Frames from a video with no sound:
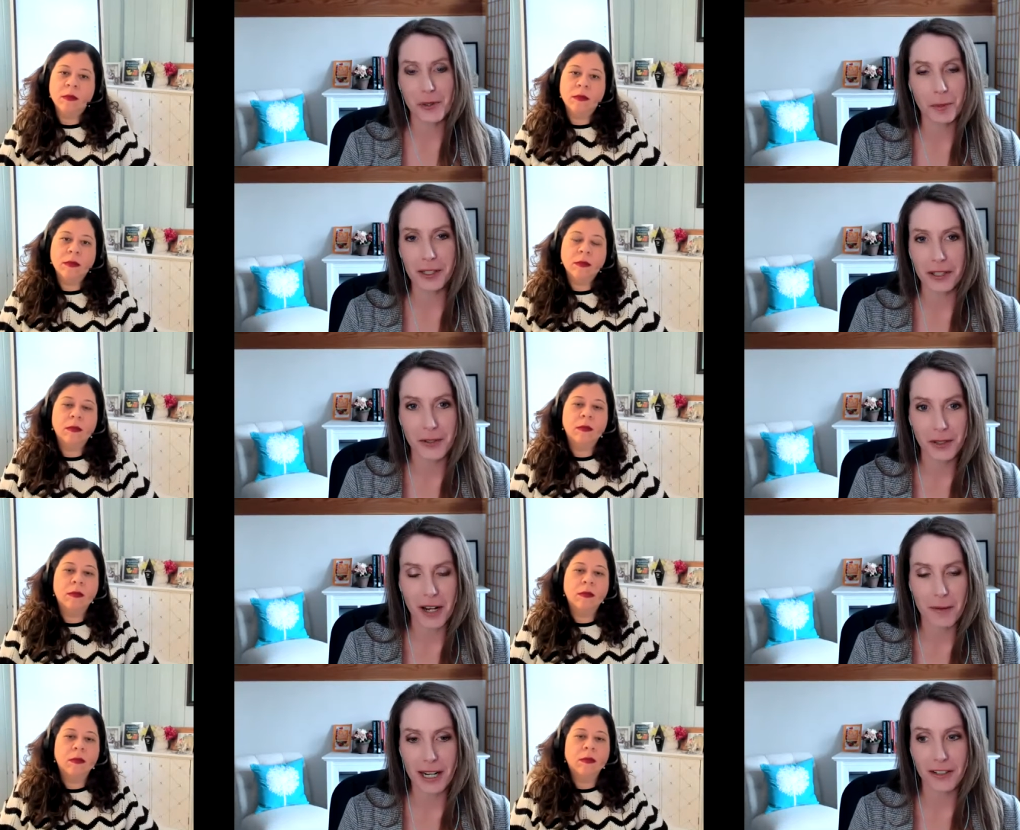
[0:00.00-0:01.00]
Speaker 1: of superheroes
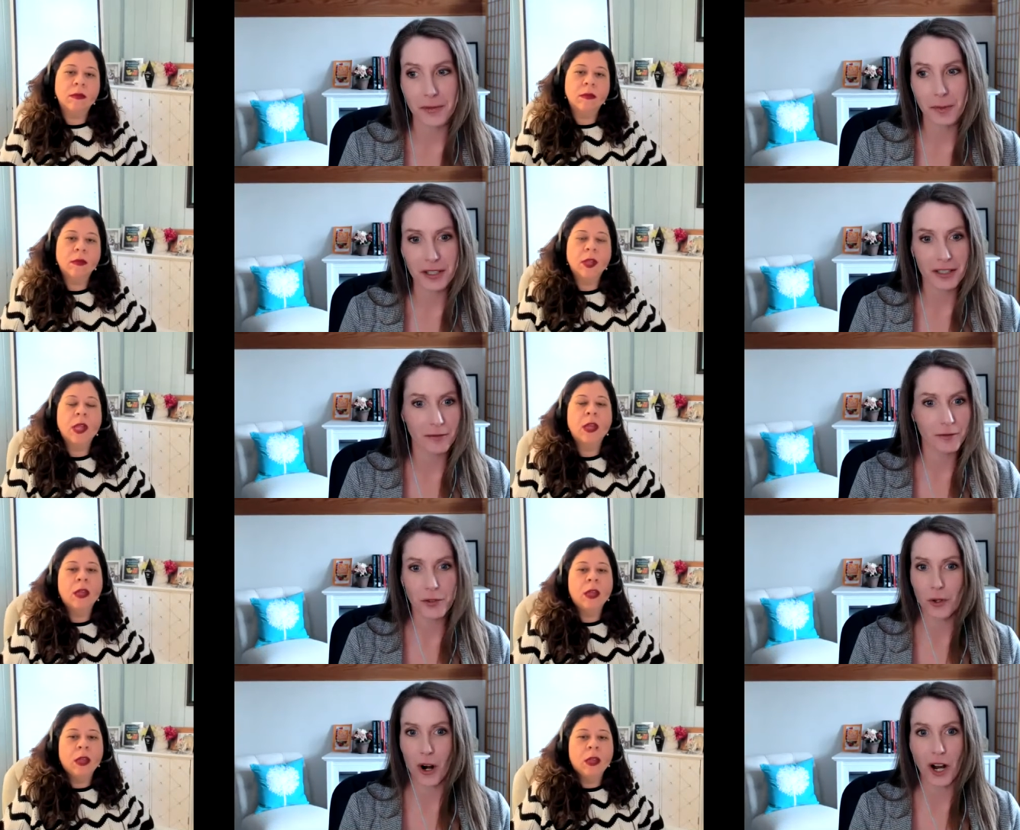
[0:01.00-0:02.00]
are coming out, especially
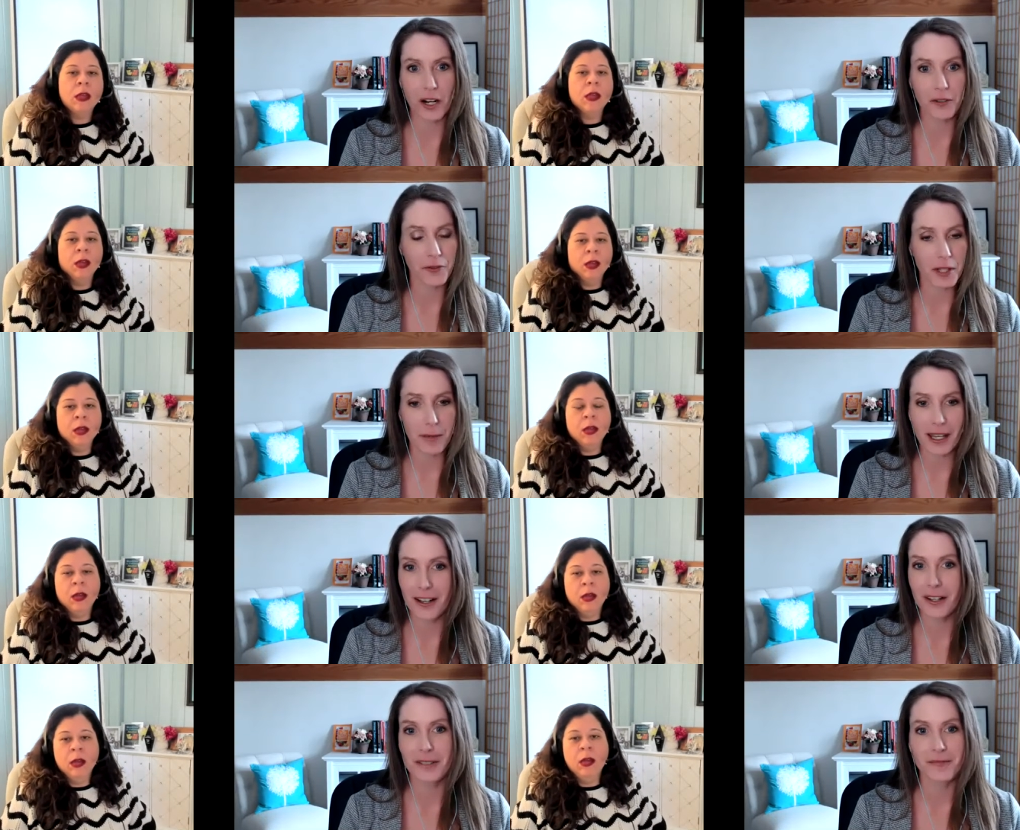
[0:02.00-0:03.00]
strong
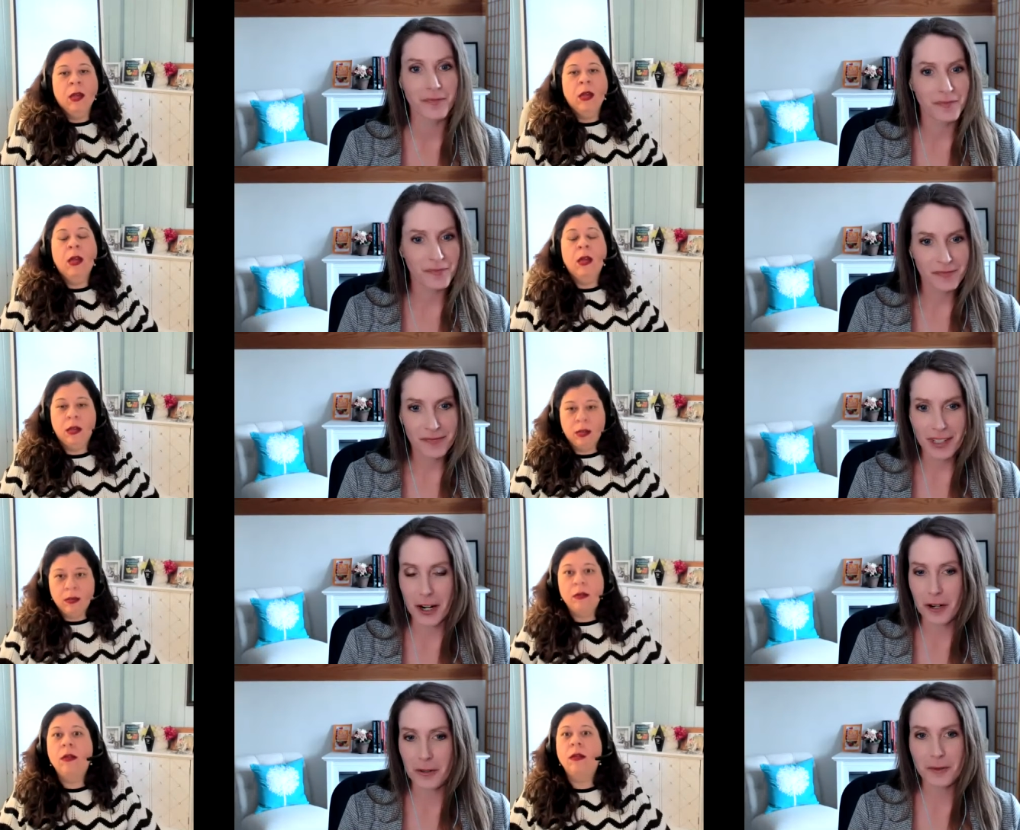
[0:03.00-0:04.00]
female,
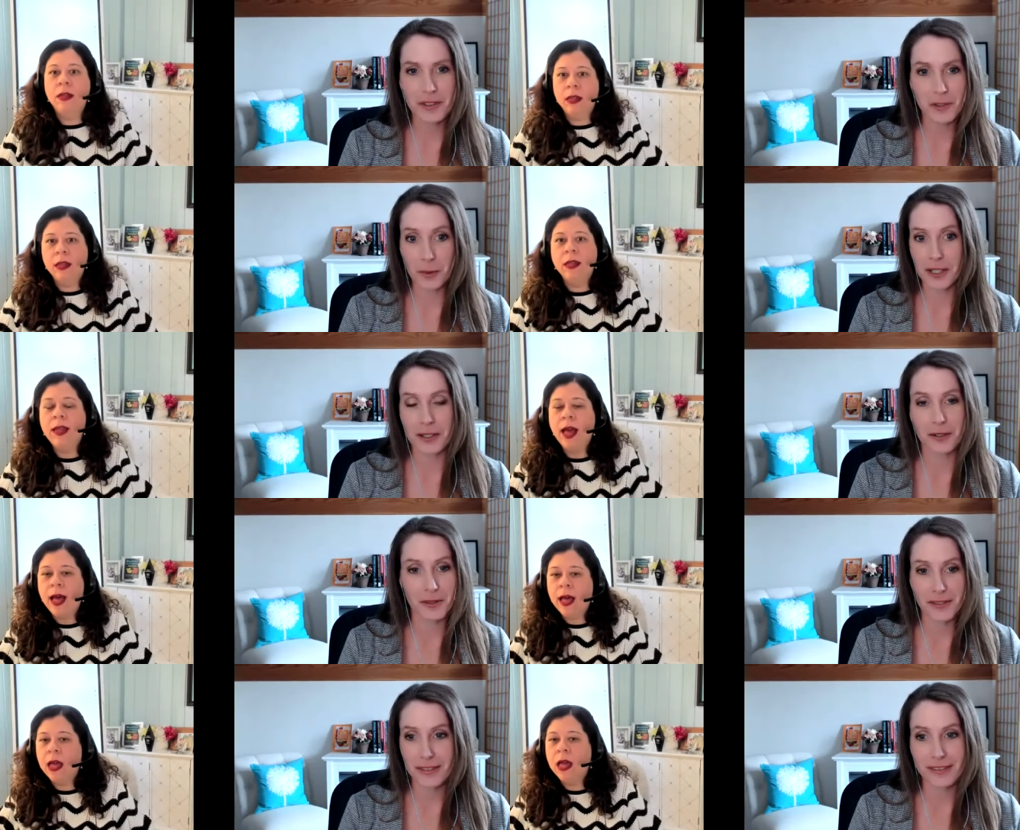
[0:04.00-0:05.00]
you know,
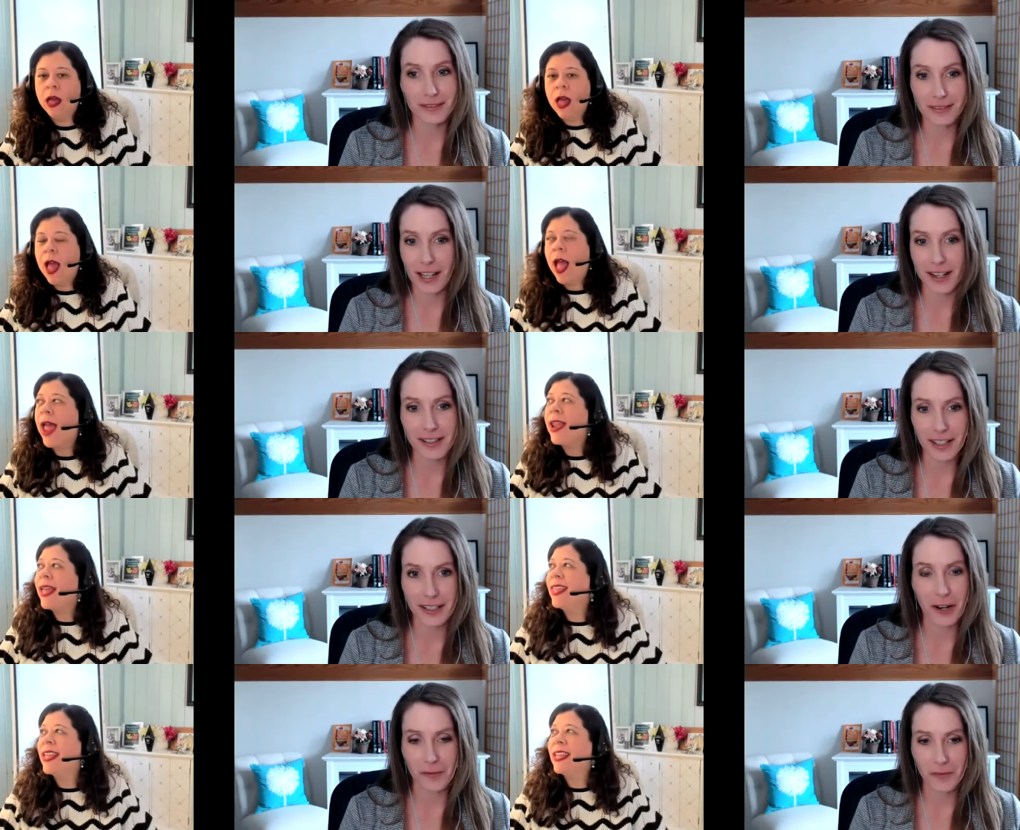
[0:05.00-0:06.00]
superheroes. Yeah, I and think
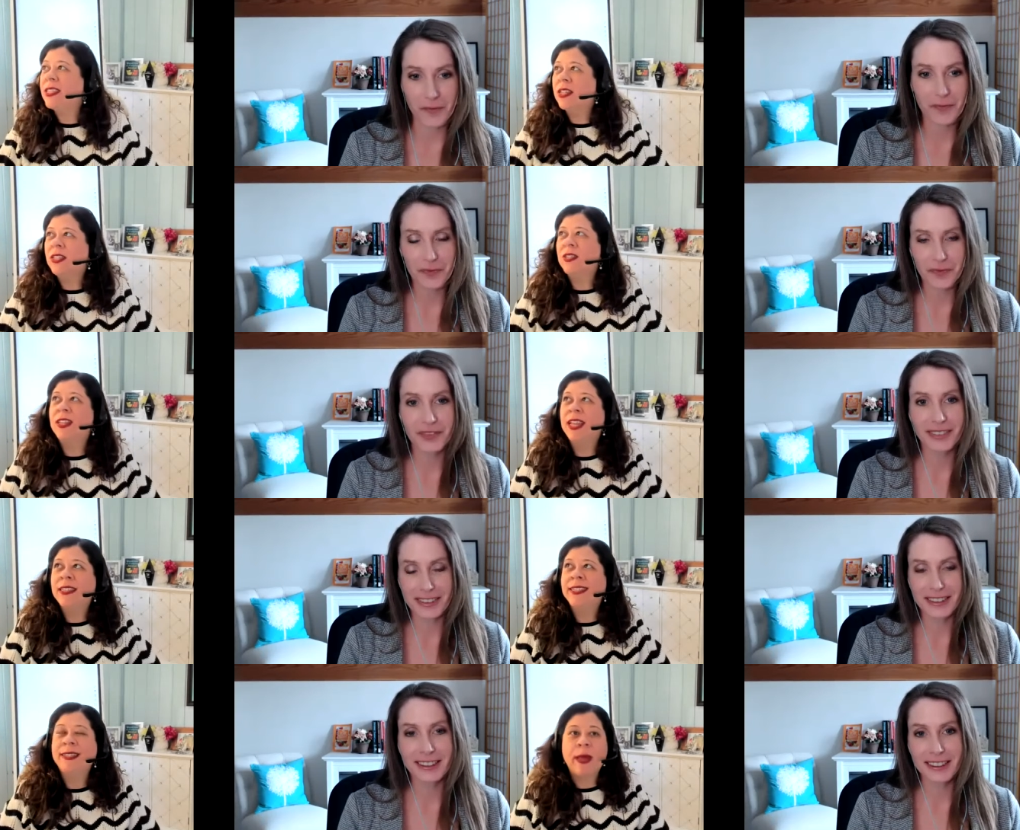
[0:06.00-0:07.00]
I think
Speaker 2: it's also like
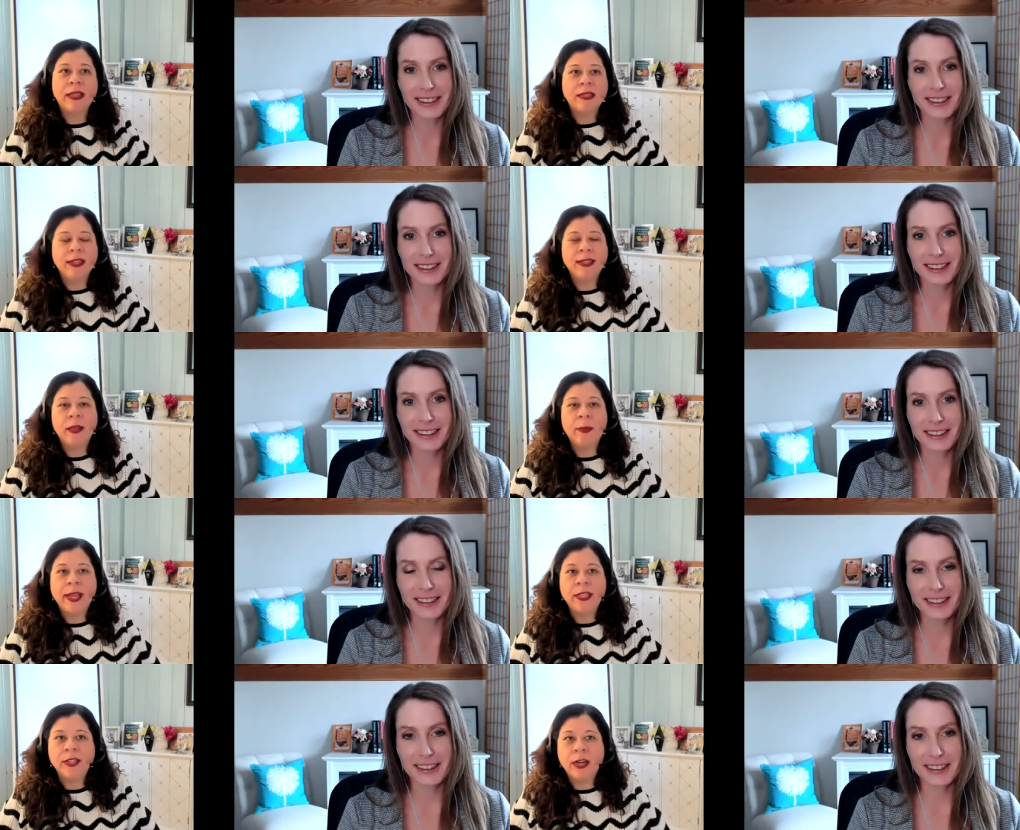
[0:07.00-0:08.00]
dismantling the
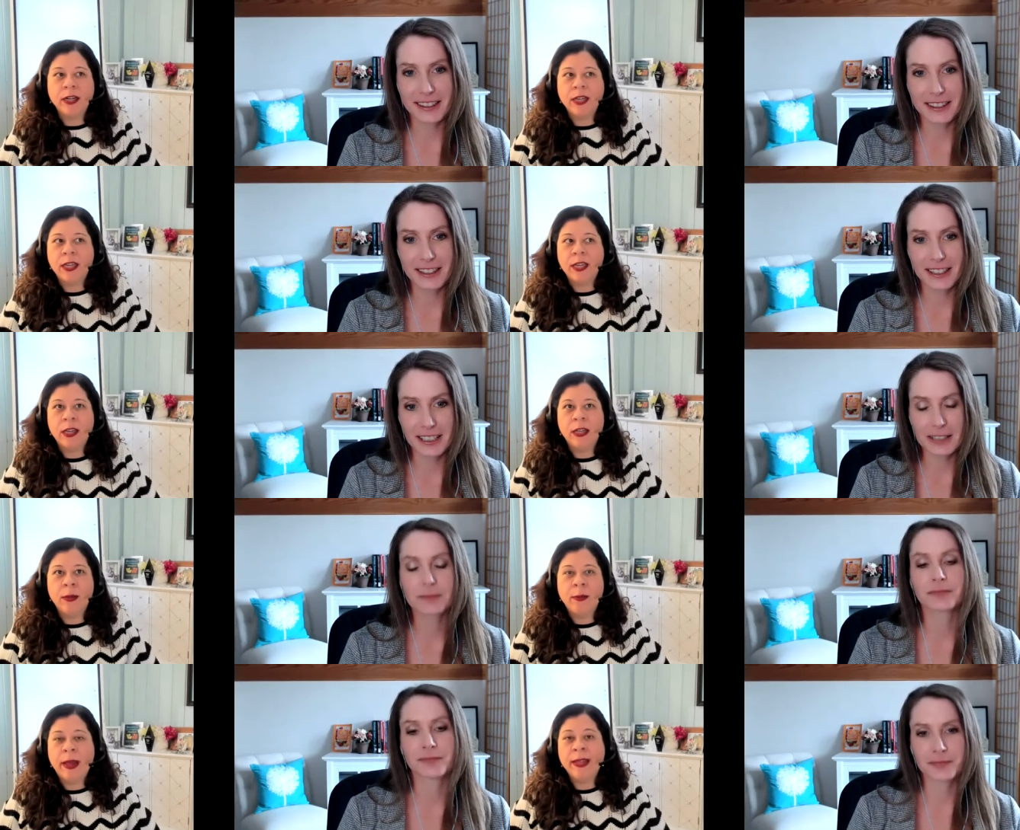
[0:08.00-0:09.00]
patriarchy and
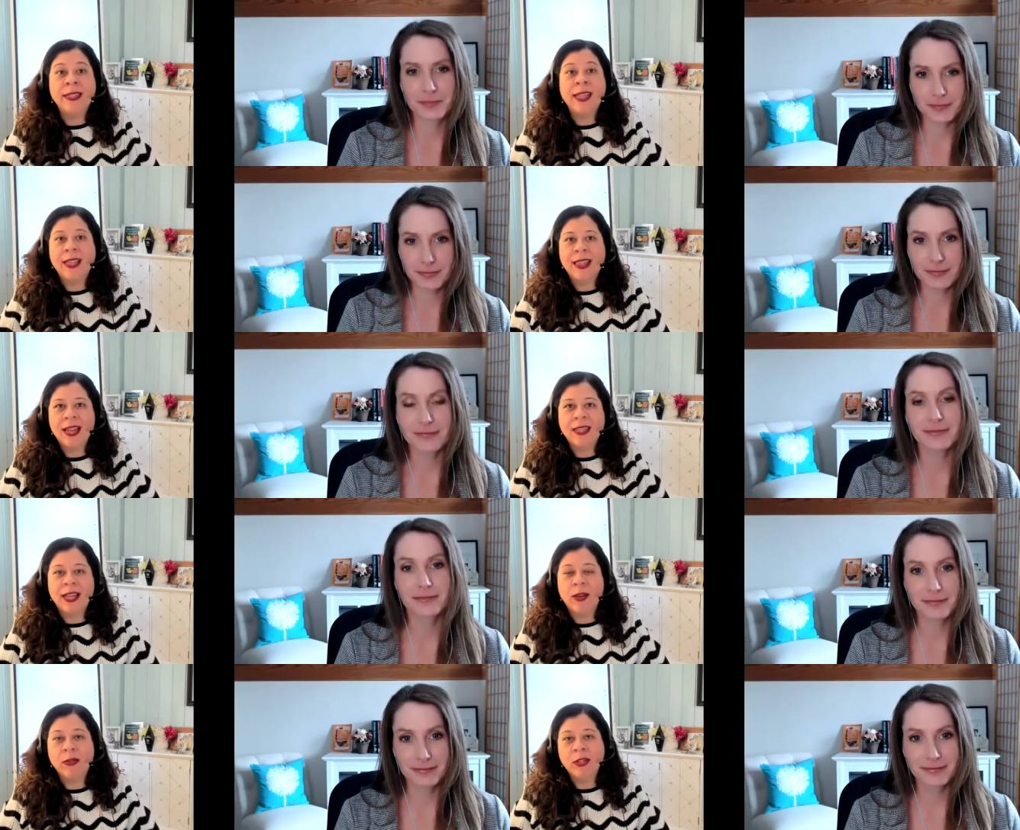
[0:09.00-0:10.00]
the mindset that
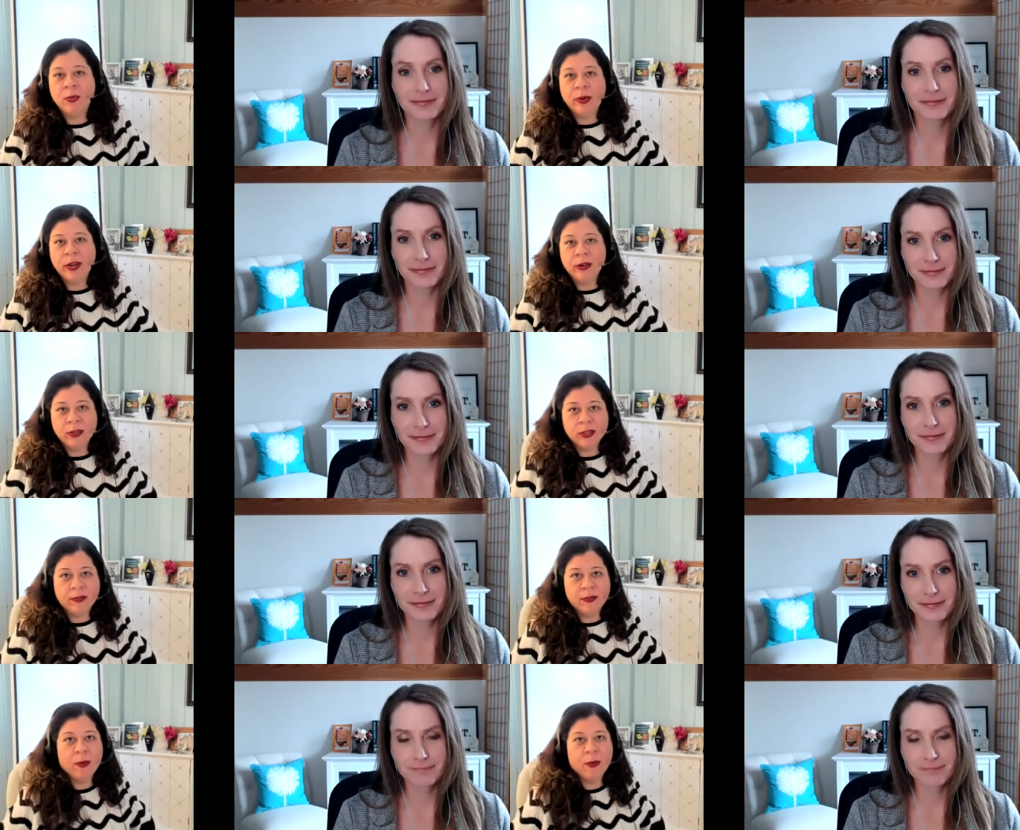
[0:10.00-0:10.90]
it's like, oh, superheroes are for